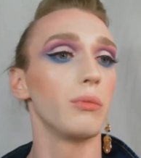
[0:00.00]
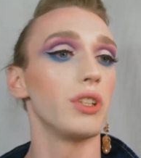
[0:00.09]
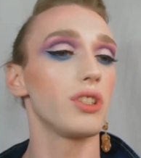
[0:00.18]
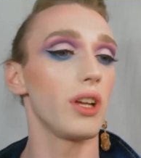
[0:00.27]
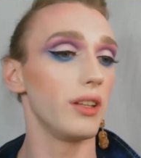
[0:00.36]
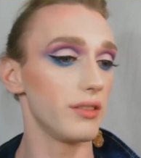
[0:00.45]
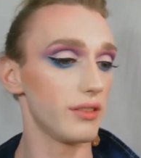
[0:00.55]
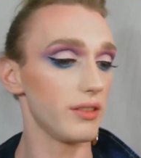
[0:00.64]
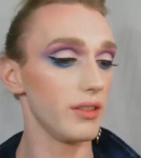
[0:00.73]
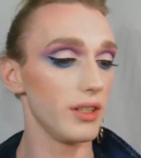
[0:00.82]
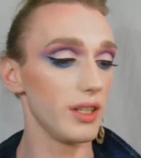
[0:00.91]
which is
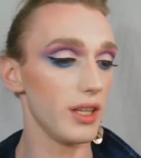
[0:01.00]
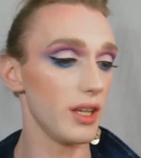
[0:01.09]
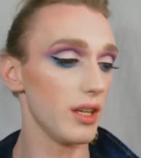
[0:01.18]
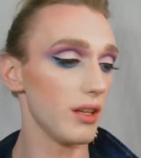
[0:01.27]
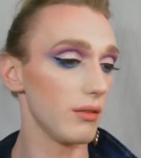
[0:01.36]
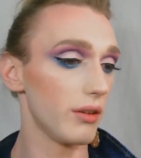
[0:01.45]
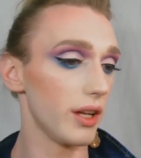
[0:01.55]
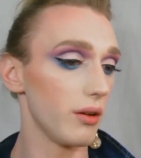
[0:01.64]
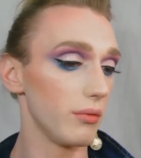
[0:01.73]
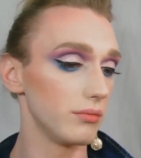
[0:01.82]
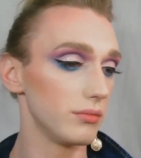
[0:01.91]
the
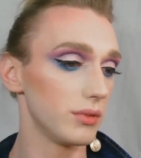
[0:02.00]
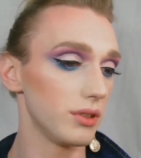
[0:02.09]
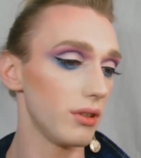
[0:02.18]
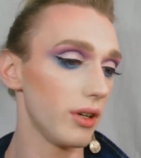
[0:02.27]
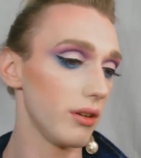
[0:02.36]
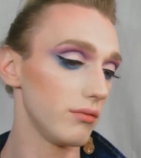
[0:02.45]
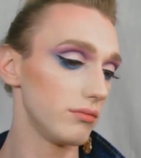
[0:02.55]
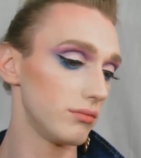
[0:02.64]
L'Oreal... Is it L'Oreal?